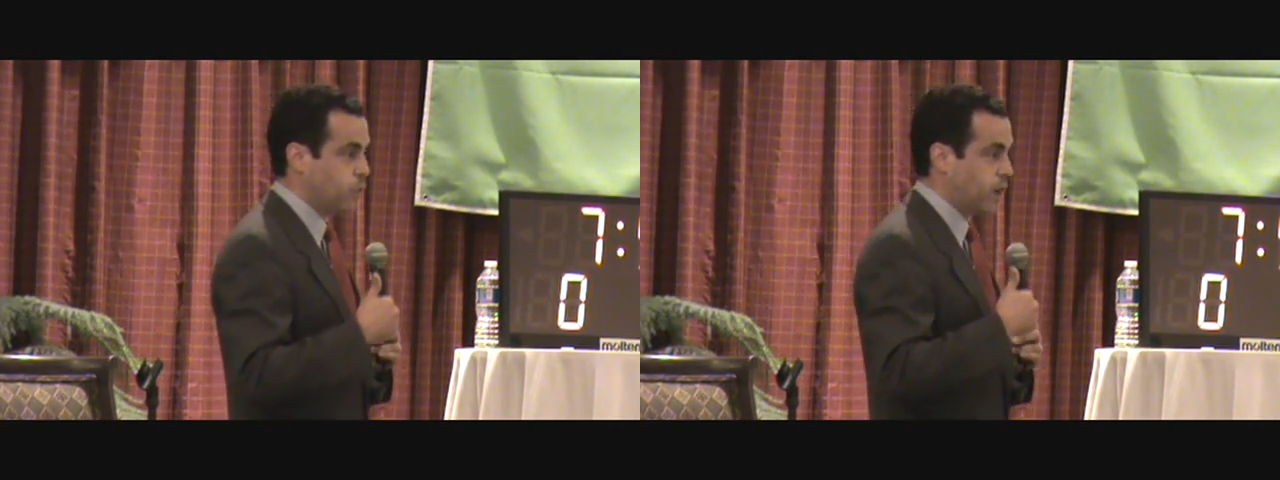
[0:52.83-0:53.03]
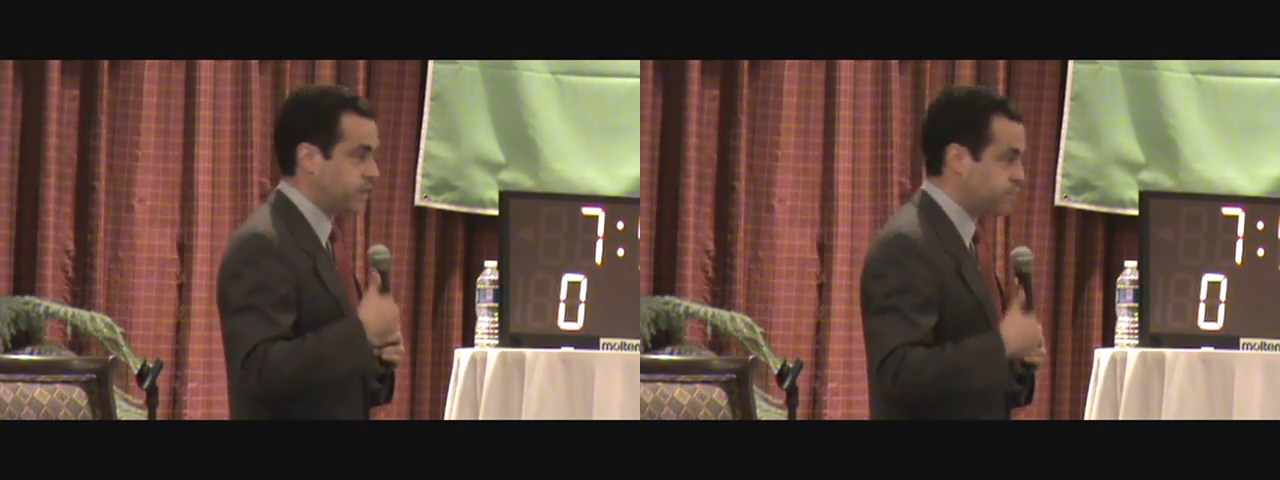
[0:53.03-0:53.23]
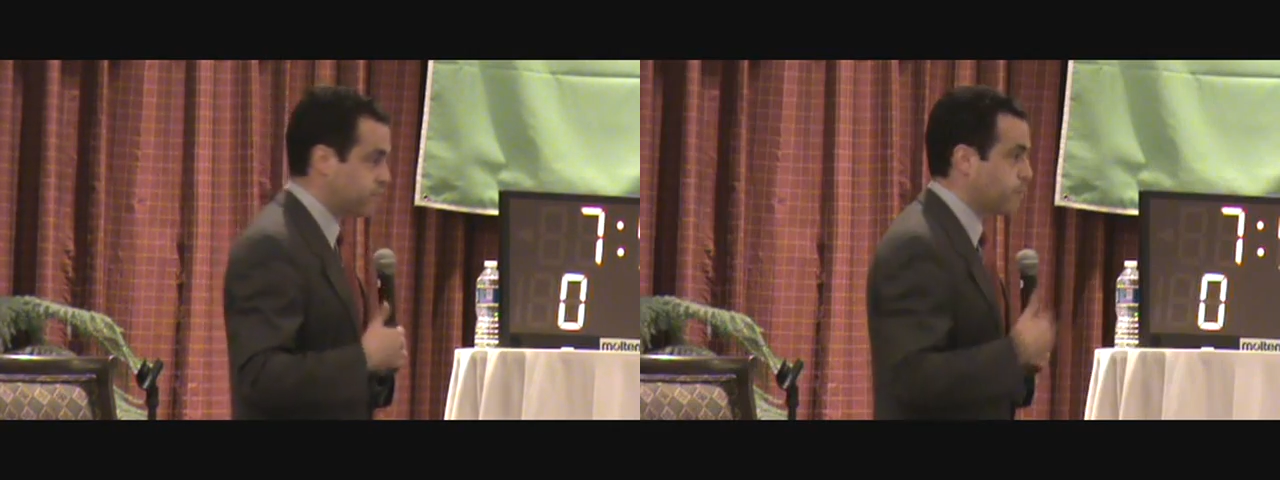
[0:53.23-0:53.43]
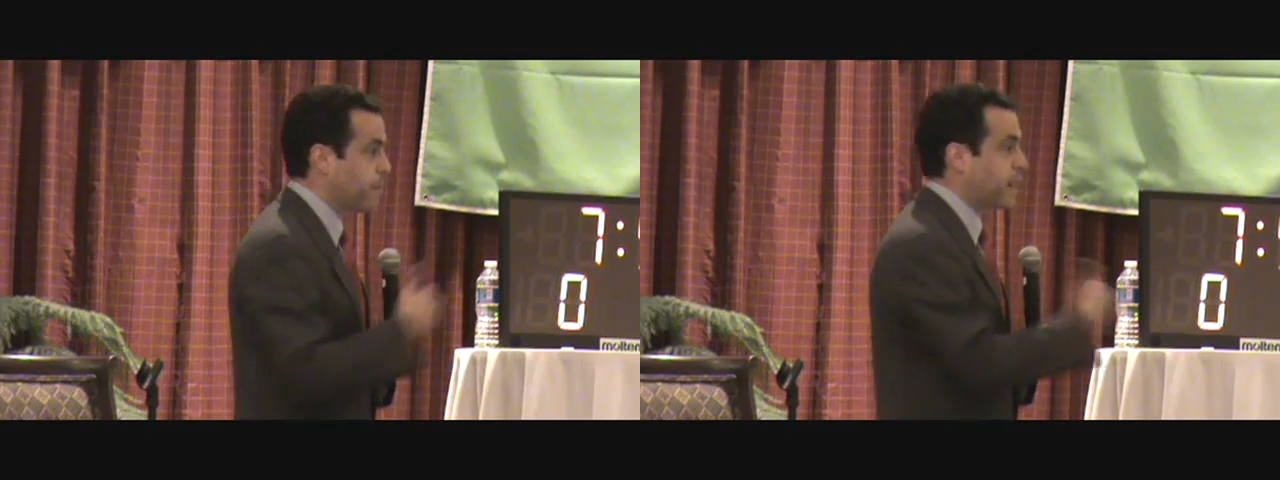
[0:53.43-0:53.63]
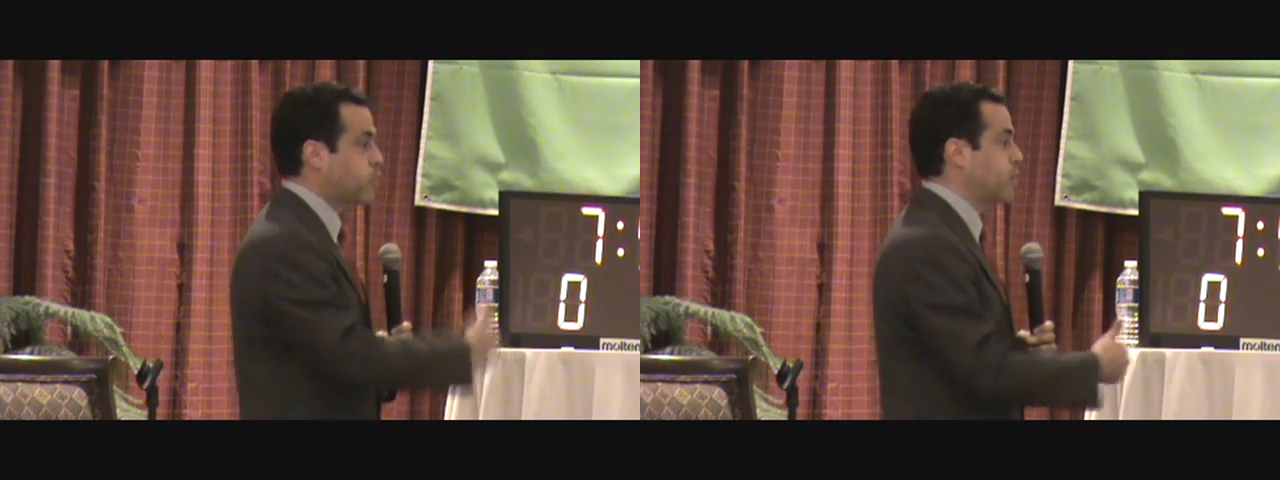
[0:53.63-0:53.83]
wanting to
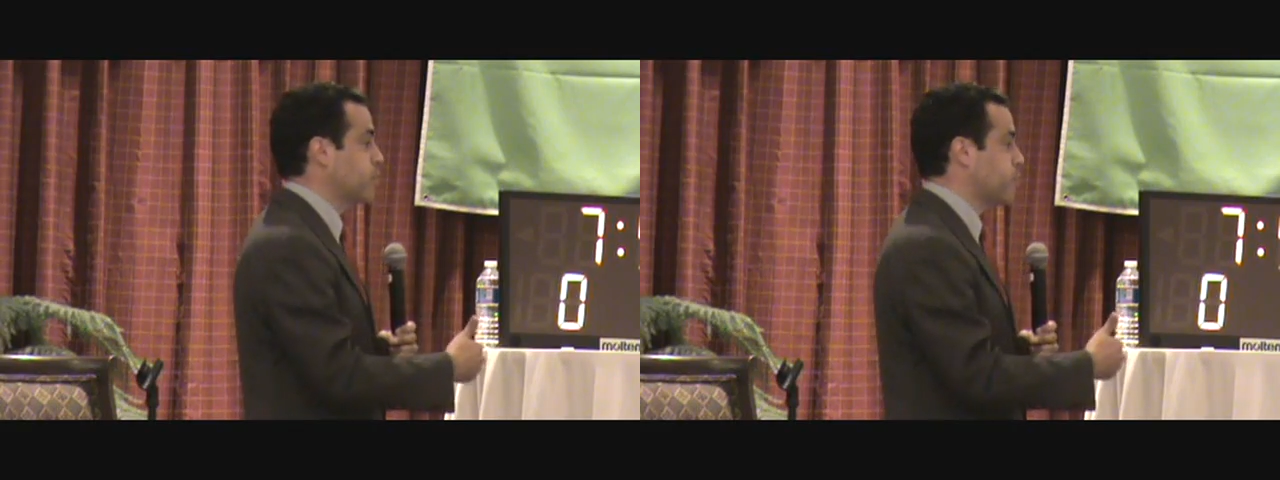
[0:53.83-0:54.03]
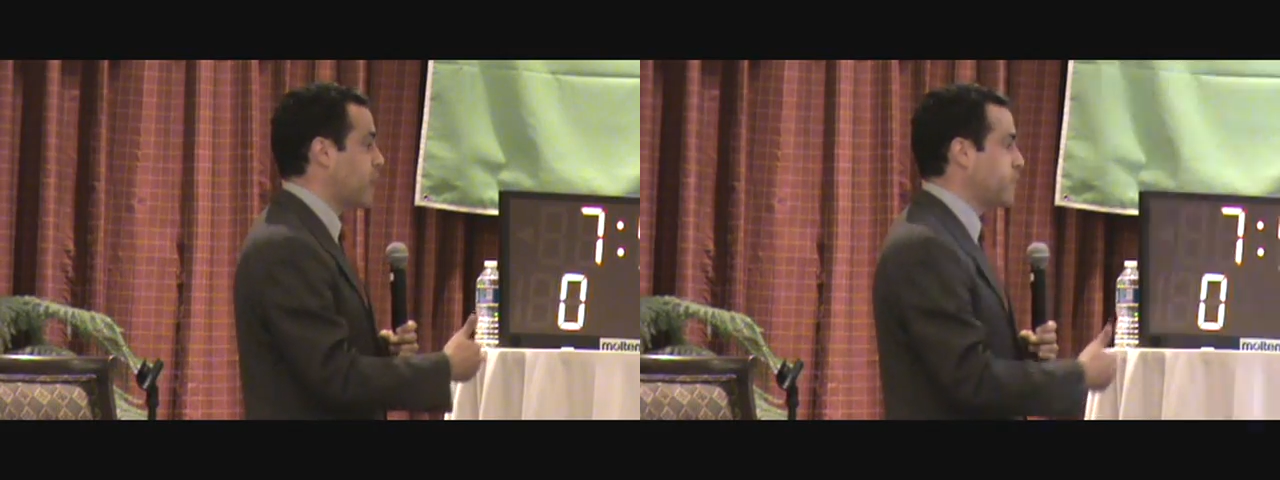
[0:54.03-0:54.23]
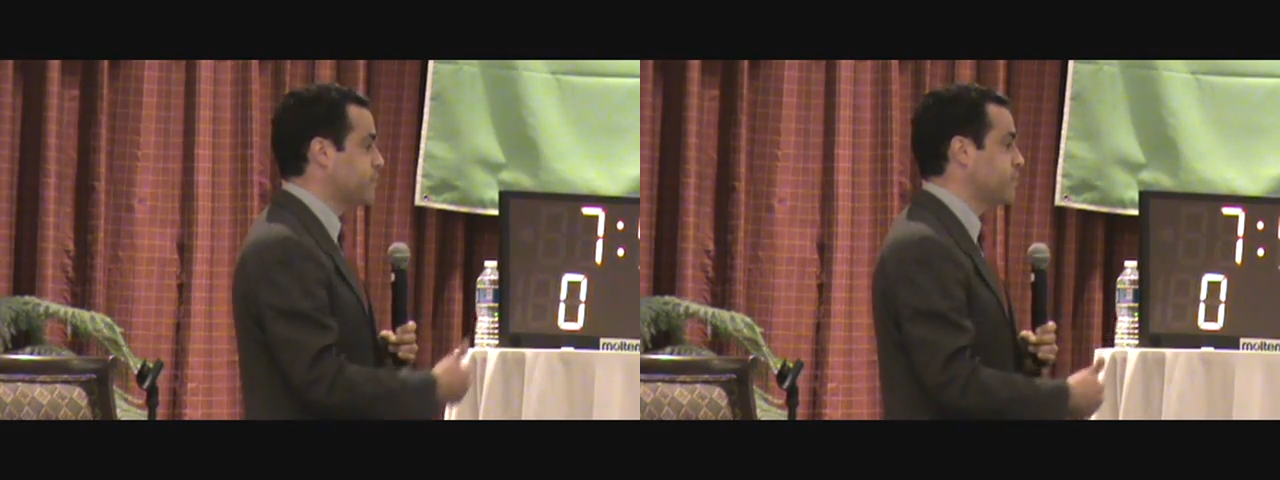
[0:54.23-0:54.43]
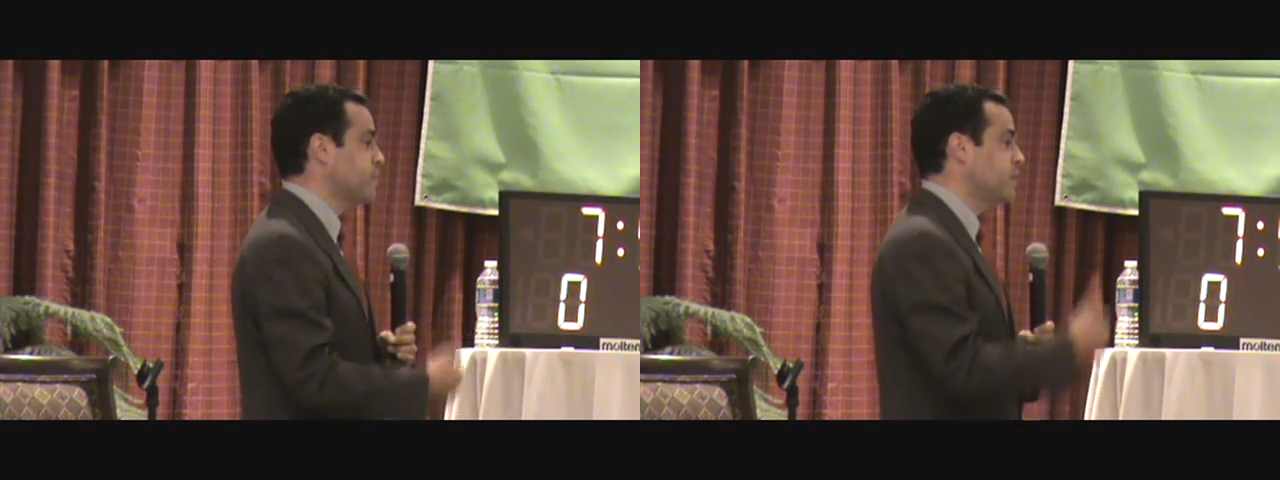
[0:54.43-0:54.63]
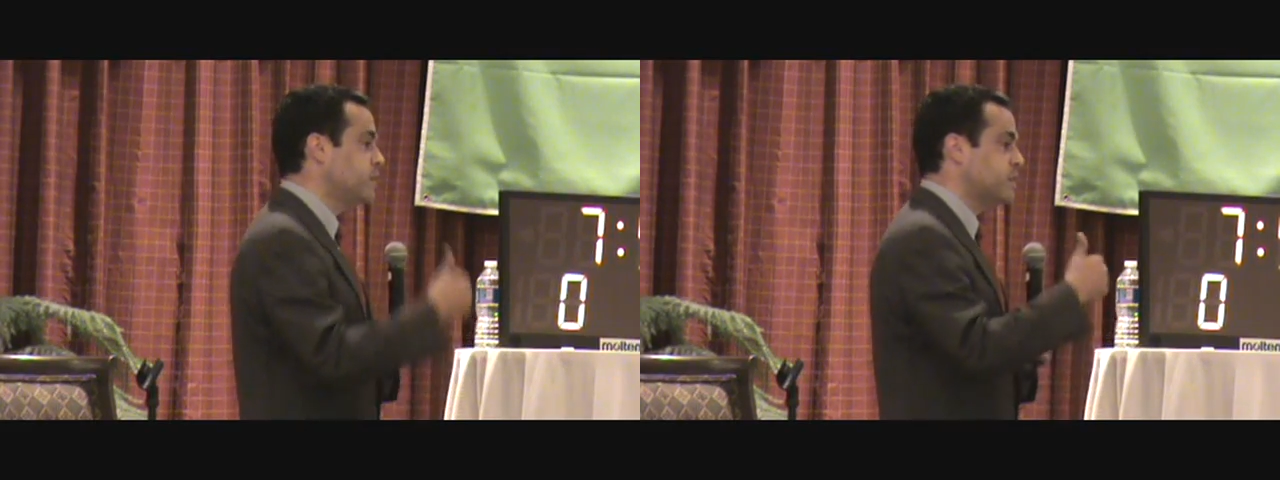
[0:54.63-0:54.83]
start micro-enterprises